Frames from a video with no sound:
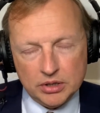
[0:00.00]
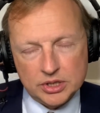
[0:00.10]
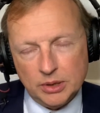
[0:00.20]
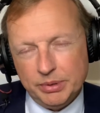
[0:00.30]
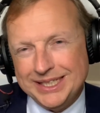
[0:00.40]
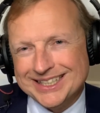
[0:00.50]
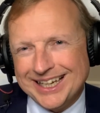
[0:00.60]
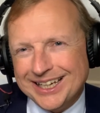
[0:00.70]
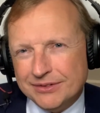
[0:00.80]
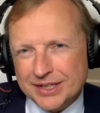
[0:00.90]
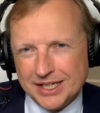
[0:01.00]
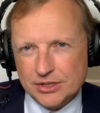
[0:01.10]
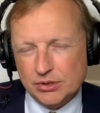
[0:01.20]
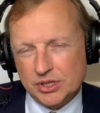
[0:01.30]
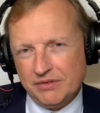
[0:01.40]
company side of
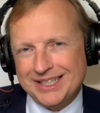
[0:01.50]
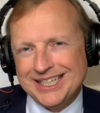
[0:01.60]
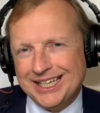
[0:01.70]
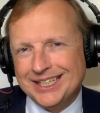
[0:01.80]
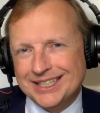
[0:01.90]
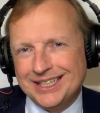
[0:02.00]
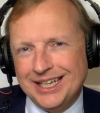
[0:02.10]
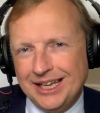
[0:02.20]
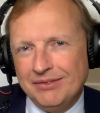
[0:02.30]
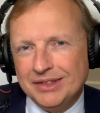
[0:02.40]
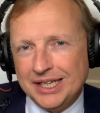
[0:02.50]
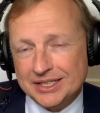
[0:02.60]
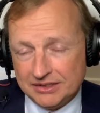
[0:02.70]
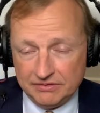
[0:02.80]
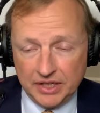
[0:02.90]
things. Those have a tendency to have
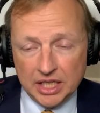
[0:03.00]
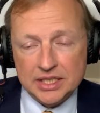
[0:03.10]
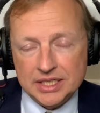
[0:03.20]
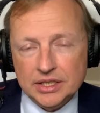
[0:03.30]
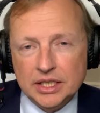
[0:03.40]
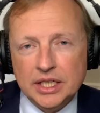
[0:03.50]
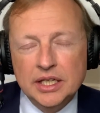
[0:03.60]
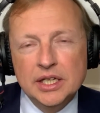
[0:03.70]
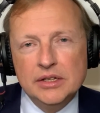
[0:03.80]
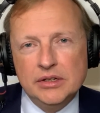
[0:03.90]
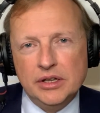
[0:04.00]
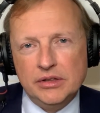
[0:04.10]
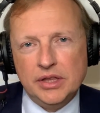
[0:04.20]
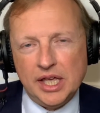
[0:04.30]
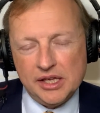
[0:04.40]
less volatility
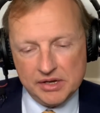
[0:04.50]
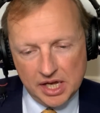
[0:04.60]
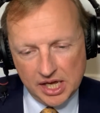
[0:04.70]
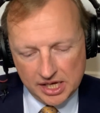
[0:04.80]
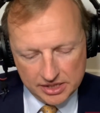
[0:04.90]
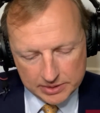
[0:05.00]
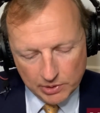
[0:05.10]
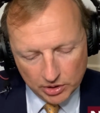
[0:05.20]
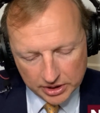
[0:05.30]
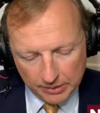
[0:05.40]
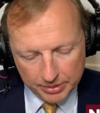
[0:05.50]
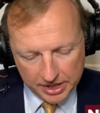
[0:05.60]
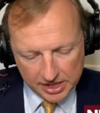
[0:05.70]
than a smaller company. I